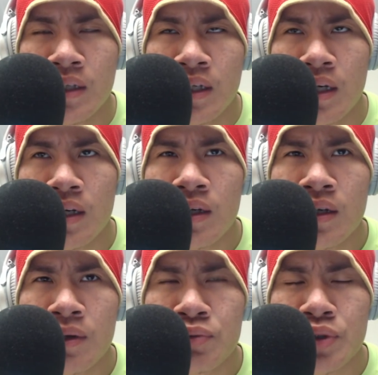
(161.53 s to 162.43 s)

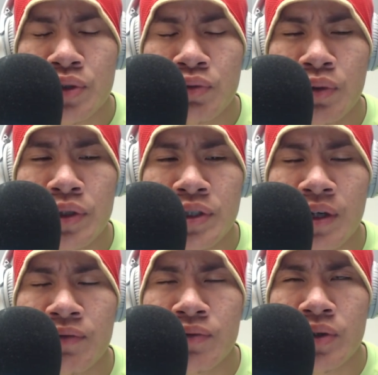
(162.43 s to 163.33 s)
Uh, really
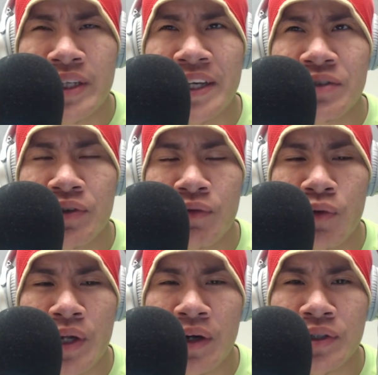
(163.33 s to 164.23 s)
tough case for the
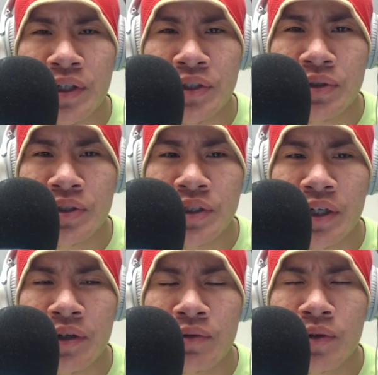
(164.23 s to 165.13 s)
forty-niners, I guess you could
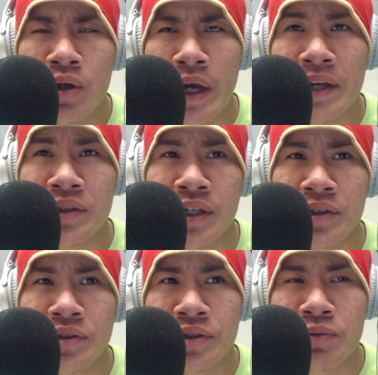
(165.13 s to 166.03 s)
say, and the
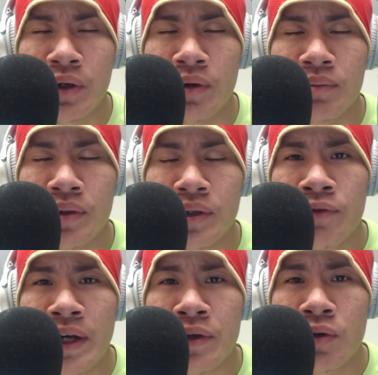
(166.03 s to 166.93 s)
Texans as well. But
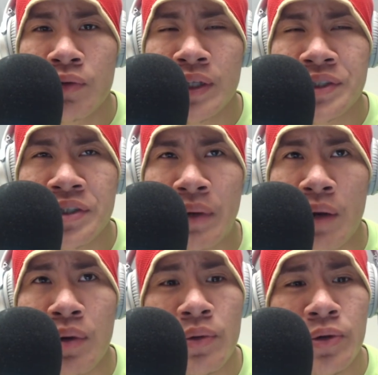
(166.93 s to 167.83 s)
if I had to go for the team,
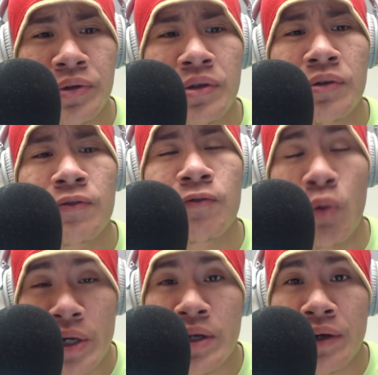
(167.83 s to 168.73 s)
I'll probably go with the
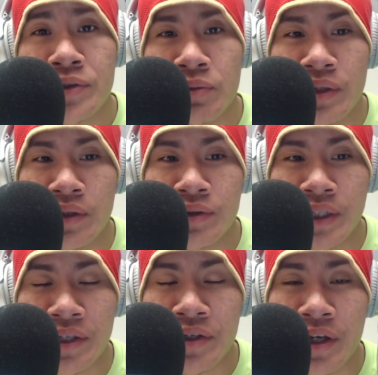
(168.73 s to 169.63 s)
forty-niners to win the
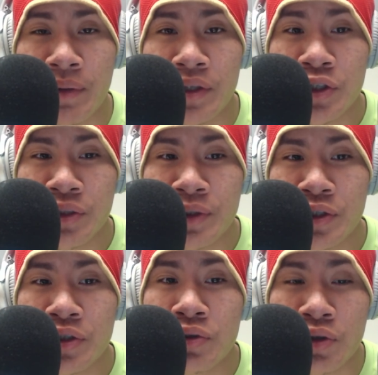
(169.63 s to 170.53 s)
second game. I think Jimmy
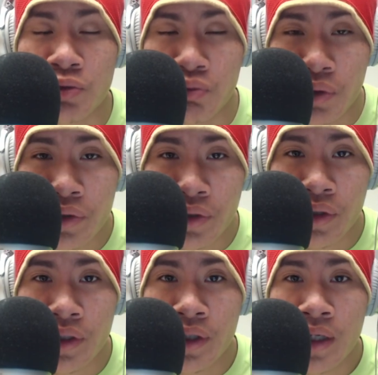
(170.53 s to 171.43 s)
G looks really
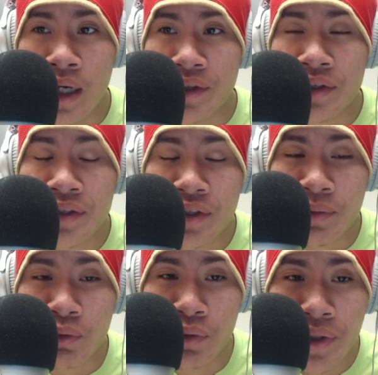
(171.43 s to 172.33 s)
good. I think he's going to
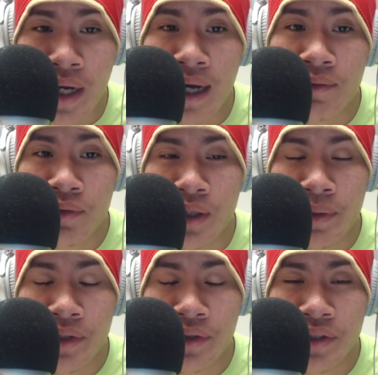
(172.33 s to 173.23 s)
be really hot for
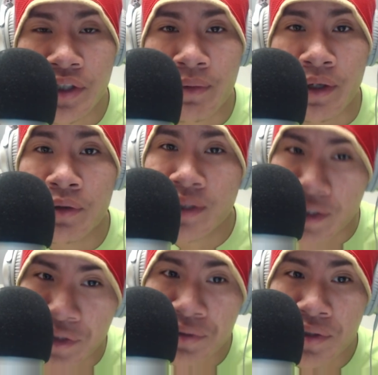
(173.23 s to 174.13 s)
coming in this game. I know it's
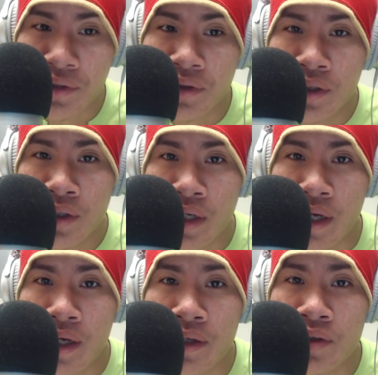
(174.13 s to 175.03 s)
at Houston,
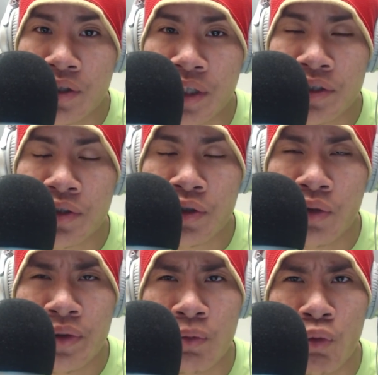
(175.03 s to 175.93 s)
and the Texans are
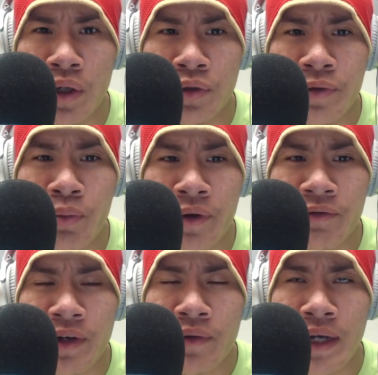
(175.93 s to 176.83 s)
currently, a, what, a
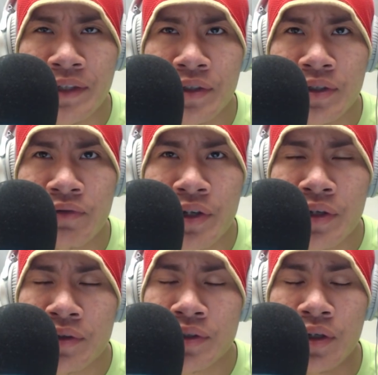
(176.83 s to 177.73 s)
three-point favorite as of this
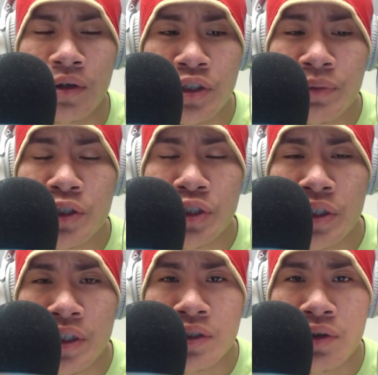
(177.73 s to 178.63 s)
video. So Jimmy
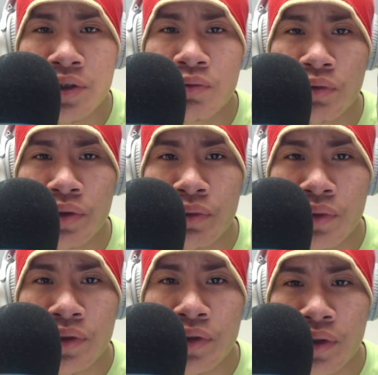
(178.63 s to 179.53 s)
G is looking really,
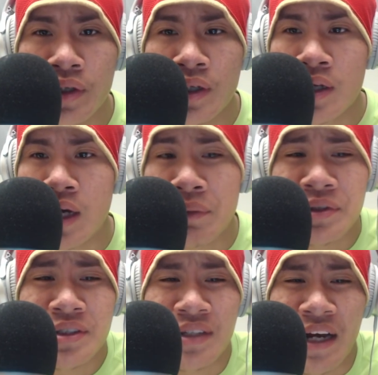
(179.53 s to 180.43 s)
really good. I'm
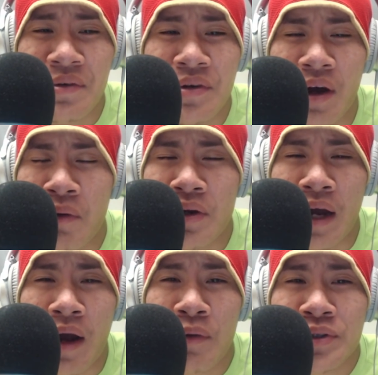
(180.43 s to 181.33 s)
just, I don't know. I, w
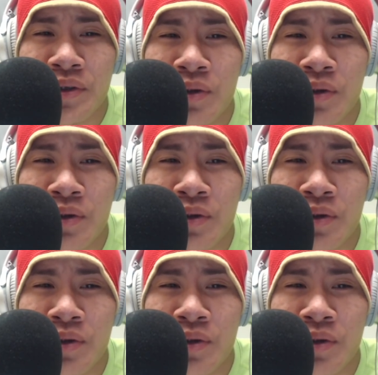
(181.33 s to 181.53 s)
I, I was going to